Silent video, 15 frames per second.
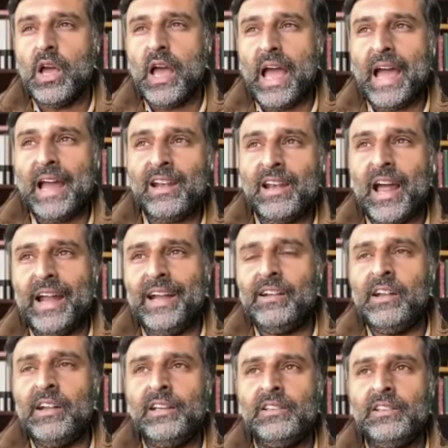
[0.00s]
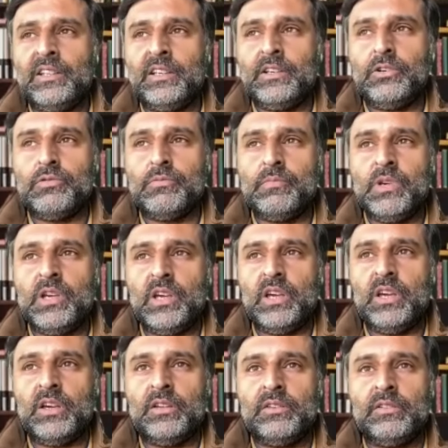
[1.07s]
enlightening thing to me
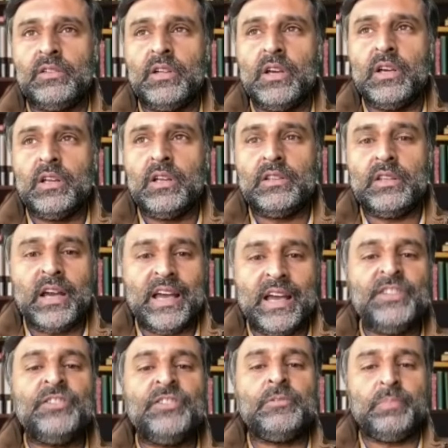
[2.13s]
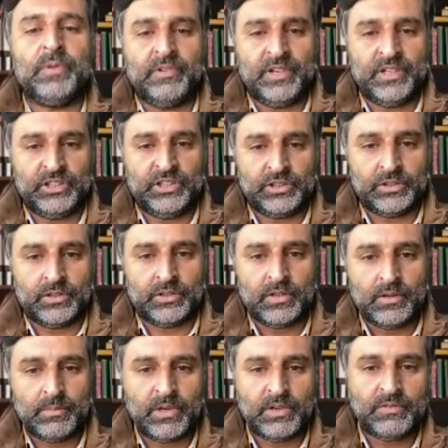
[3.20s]
is the inspiration
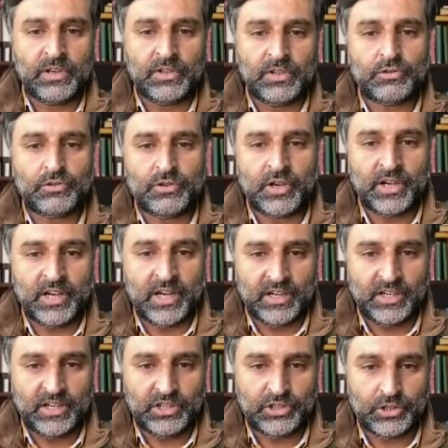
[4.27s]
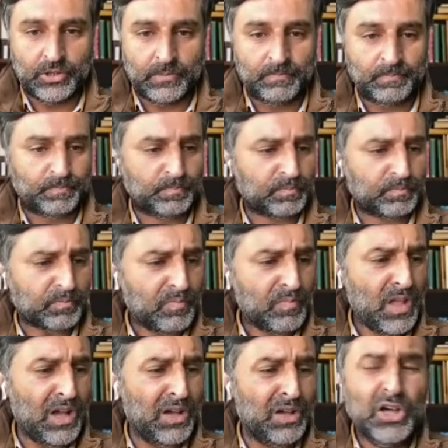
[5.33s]
between a student and teacher.
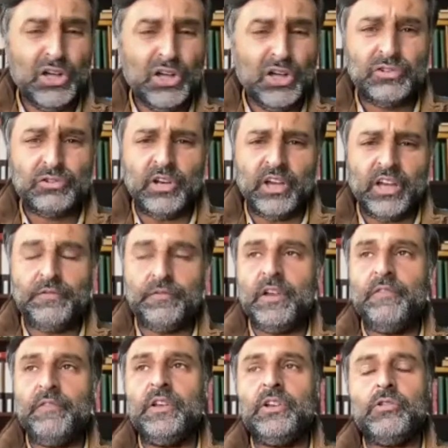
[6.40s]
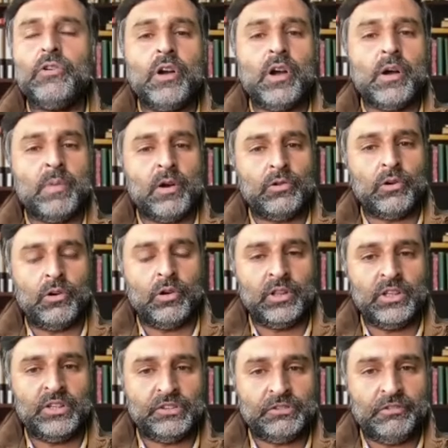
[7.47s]
So if we talk about all
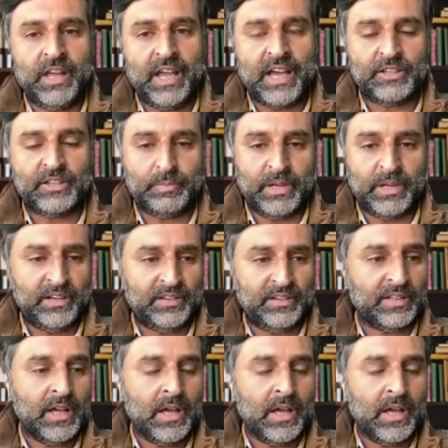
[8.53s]
these three aspects,